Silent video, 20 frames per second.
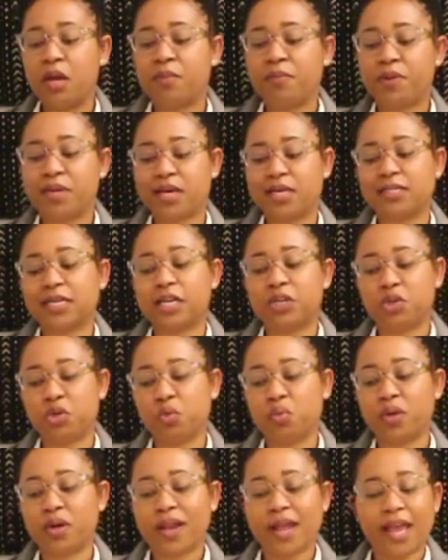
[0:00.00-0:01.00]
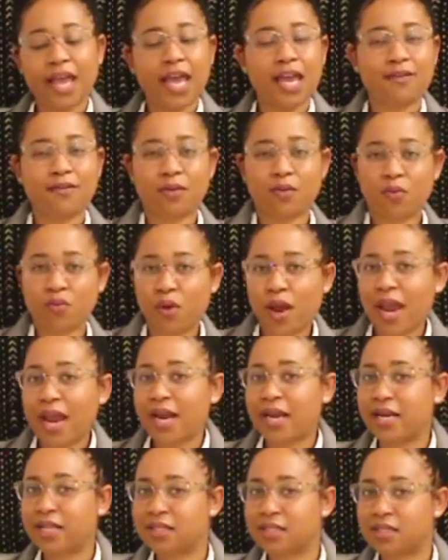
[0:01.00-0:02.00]
Because I do want to have in
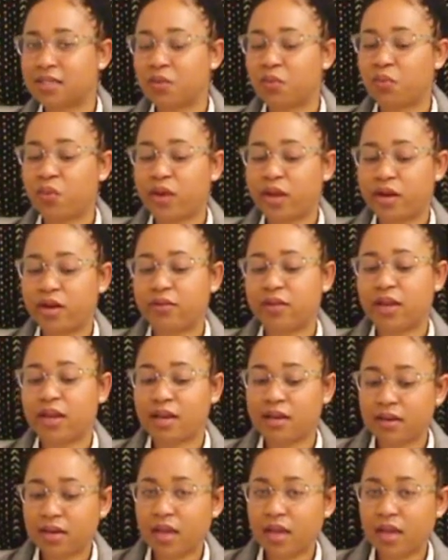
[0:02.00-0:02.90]
writing somewhere that,